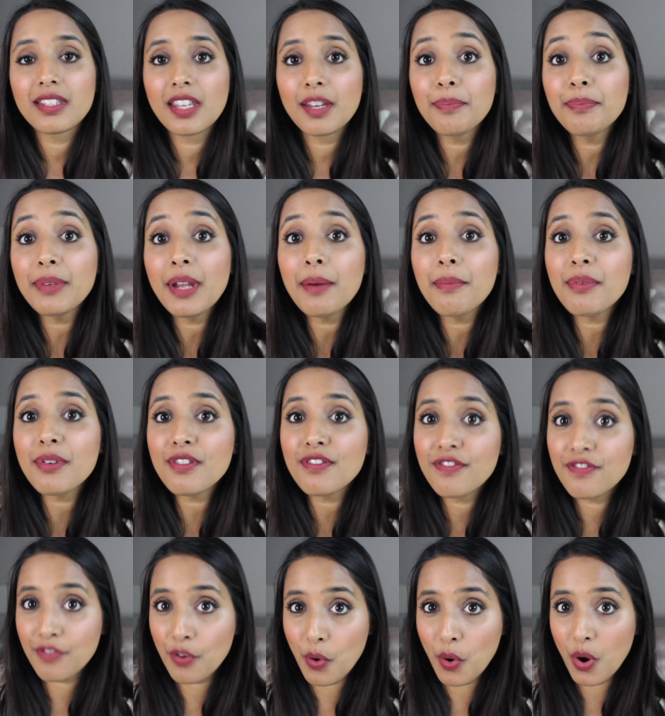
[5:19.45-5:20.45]
Tip number
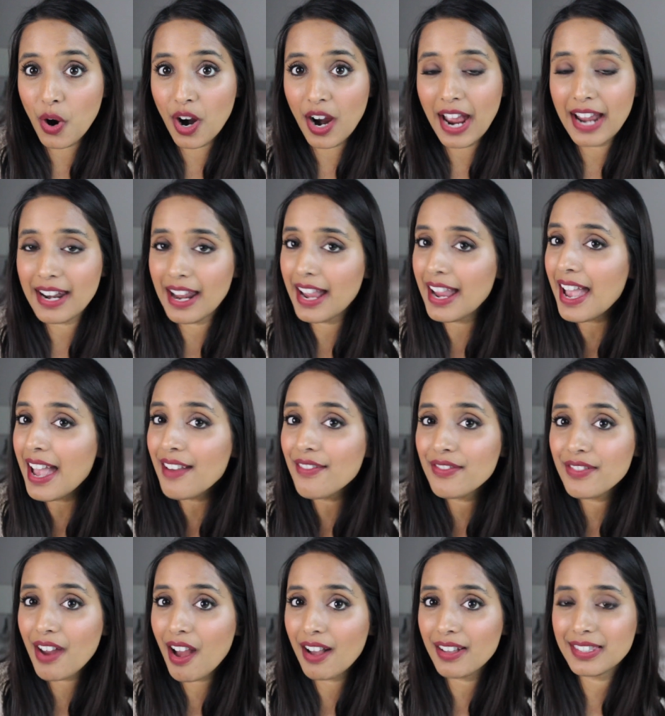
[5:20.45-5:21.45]
4, and I
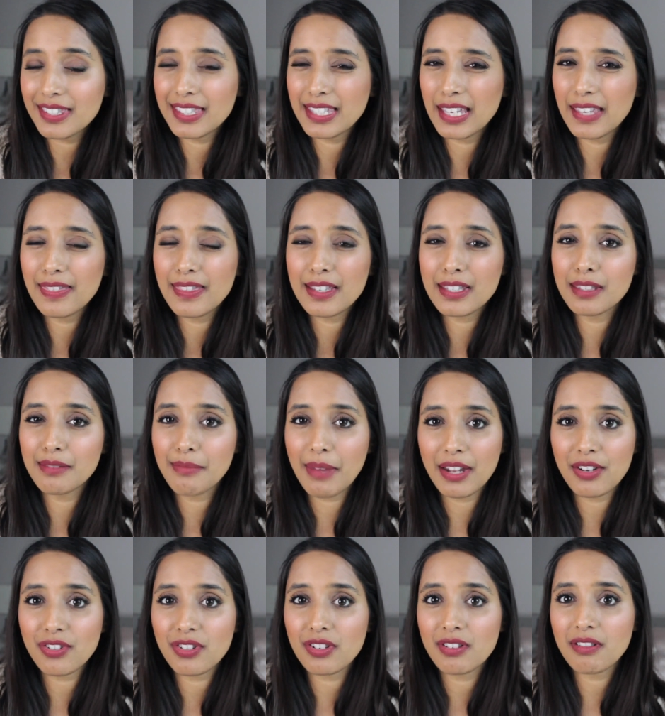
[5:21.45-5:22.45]
have not seen this
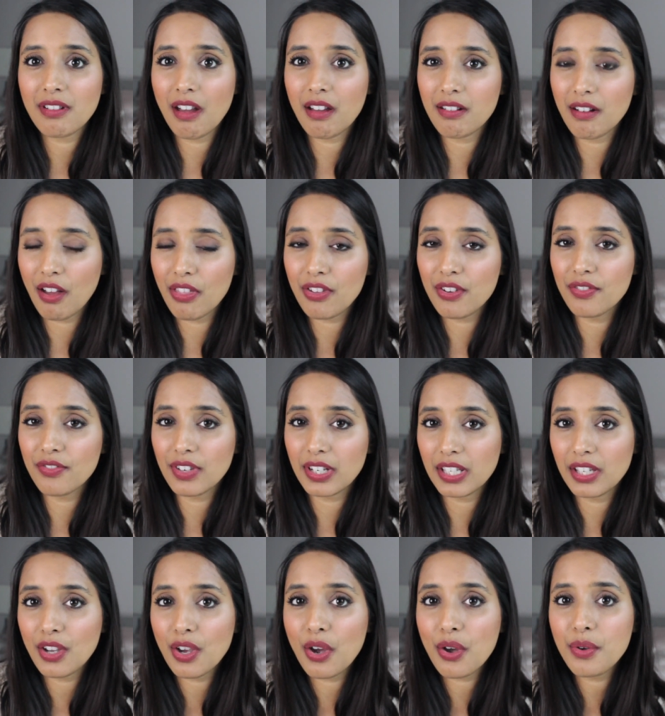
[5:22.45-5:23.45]
mentioned on other
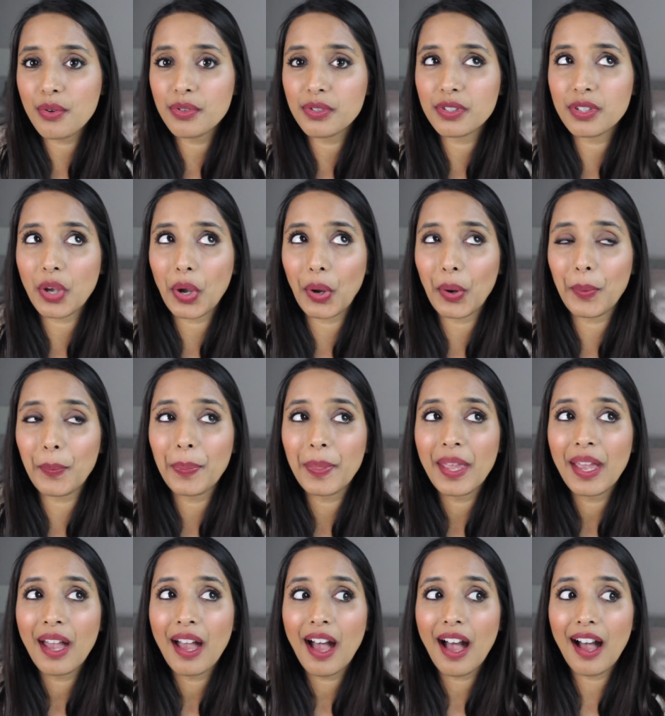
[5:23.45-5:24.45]
videos, so
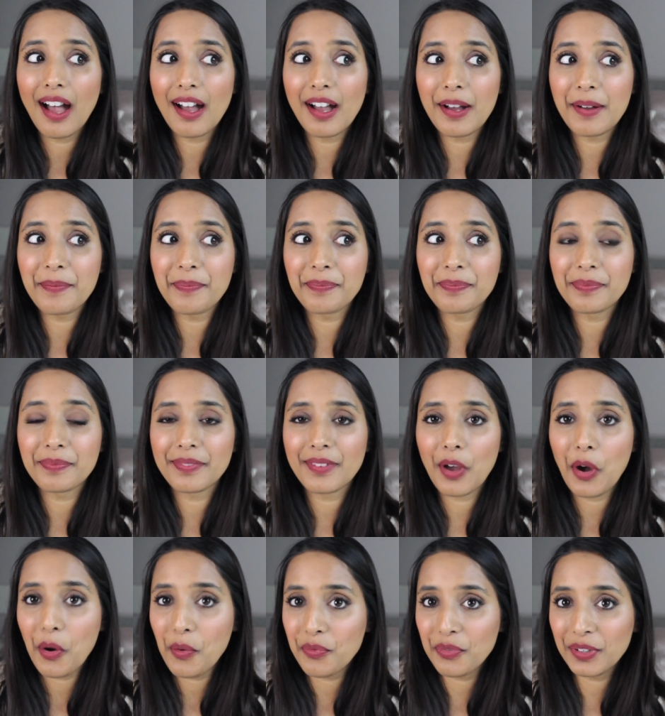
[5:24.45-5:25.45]

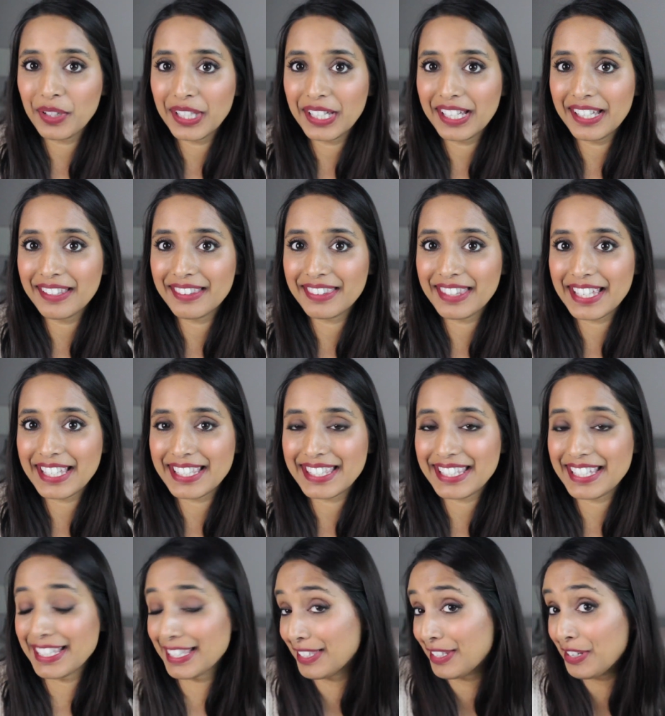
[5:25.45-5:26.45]
hopefully
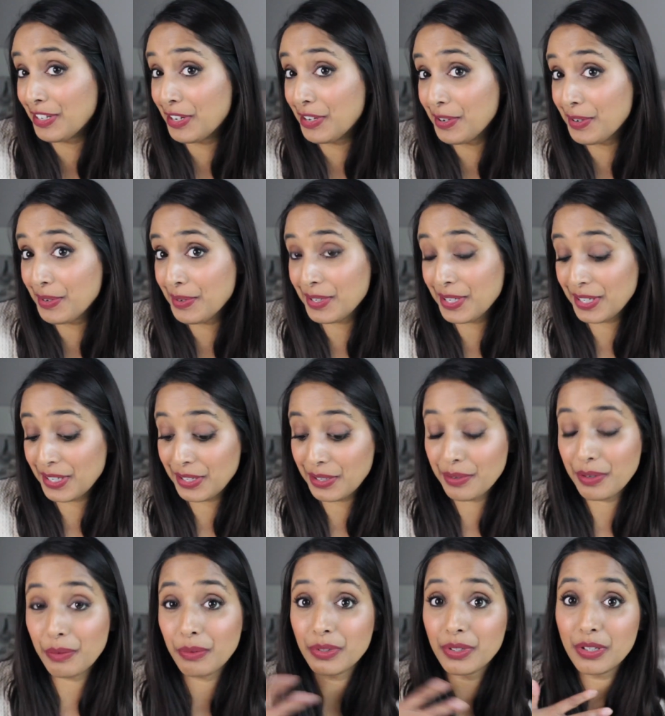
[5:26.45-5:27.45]
this is new to
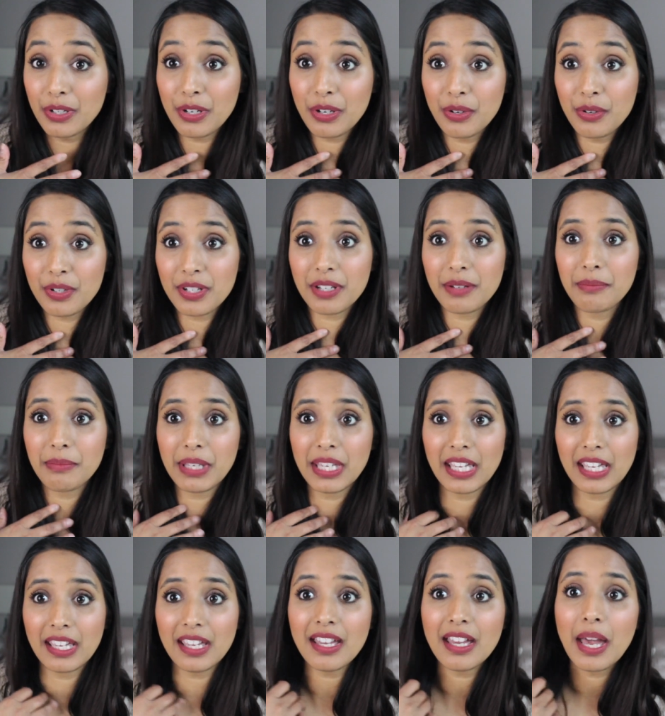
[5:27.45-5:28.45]
you. It was new to
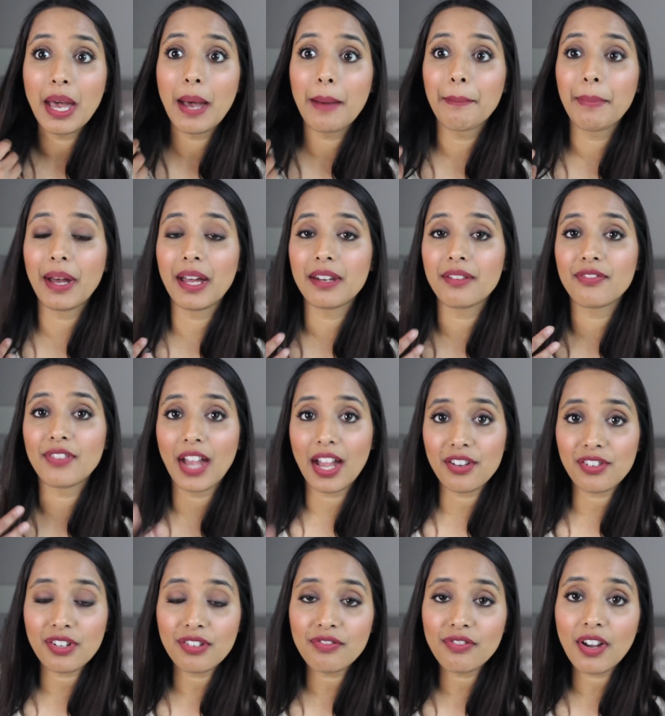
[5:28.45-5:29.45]
me, but
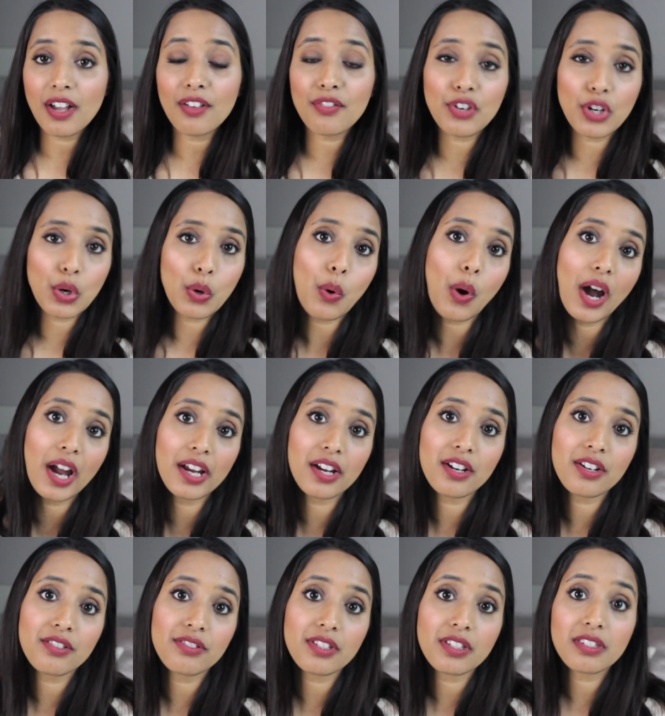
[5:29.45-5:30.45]
Fashionphile
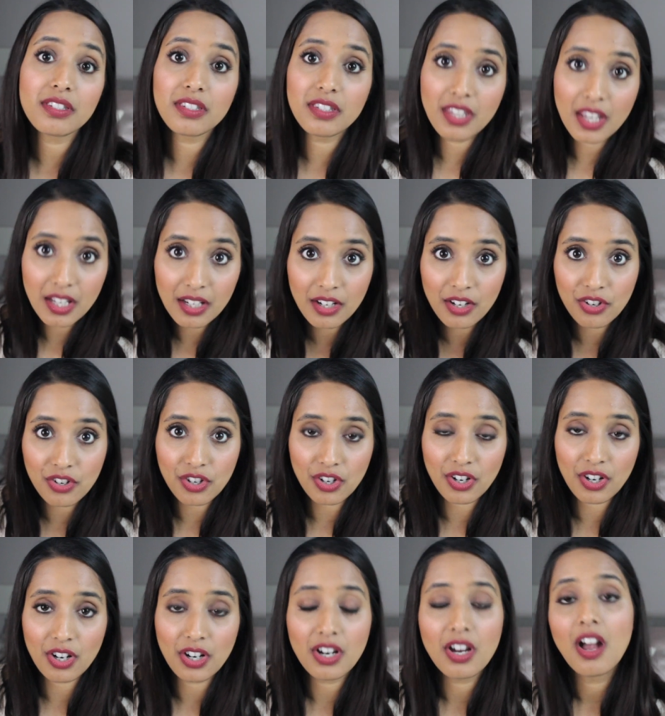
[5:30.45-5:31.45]
requires
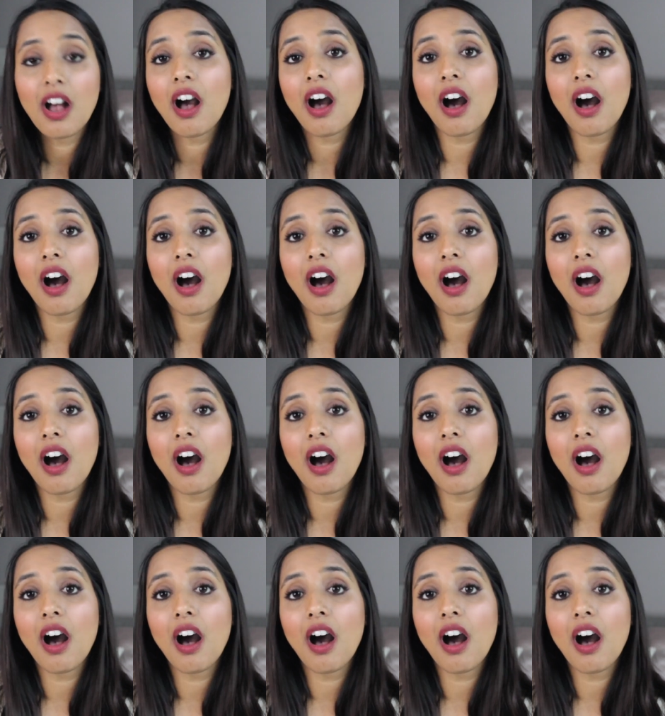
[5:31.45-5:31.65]
signature